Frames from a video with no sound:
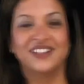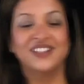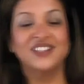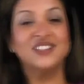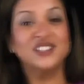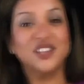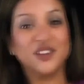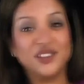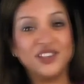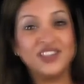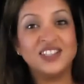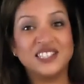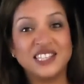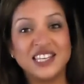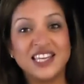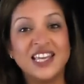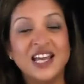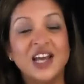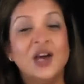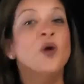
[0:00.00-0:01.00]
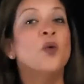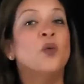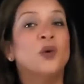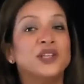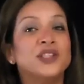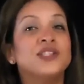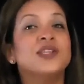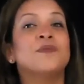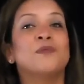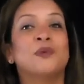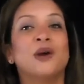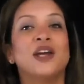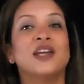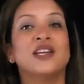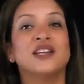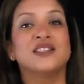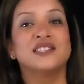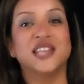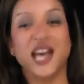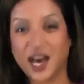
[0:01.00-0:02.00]
So you see, once you
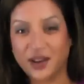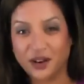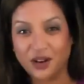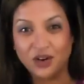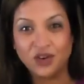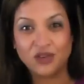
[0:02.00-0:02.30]
break it down and